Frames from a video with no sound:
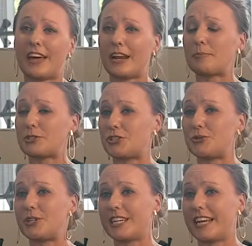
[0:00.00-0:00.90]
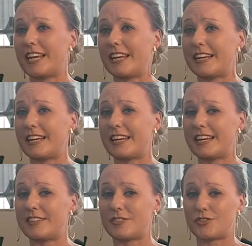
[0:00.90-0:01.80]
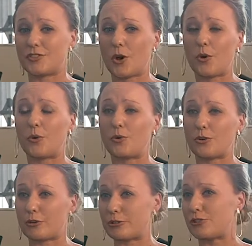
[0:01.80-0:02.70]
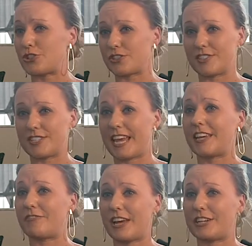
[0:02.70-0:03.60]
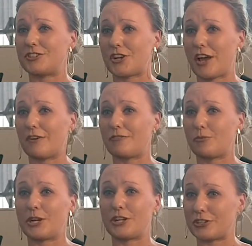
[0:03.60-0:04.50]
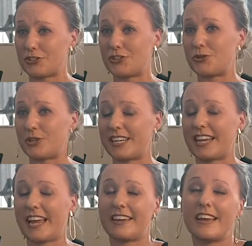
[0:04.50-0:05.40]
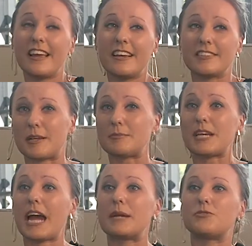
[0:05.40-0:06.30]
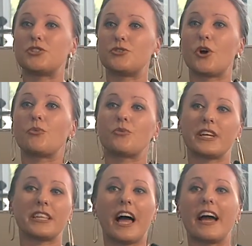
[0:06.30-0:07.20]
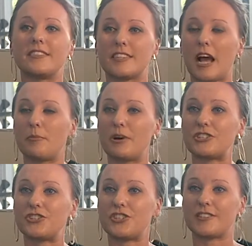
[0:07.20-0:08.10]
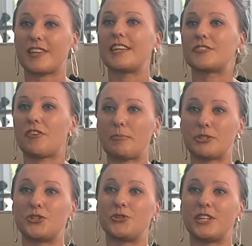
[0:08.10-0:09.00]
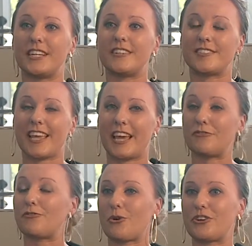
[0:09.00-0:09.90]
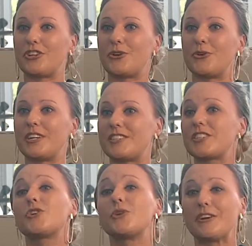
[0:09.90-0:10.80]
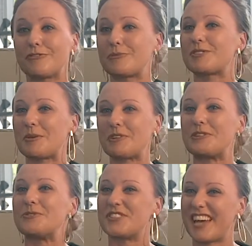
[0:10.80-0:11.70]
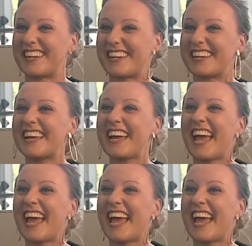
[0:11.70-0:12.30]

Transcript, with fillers: That opportunity is so crucial to take advantage of when you're a student. And sometimes you don't realize how much these kinds of opportunities can afford you until you hear from someone who's done it.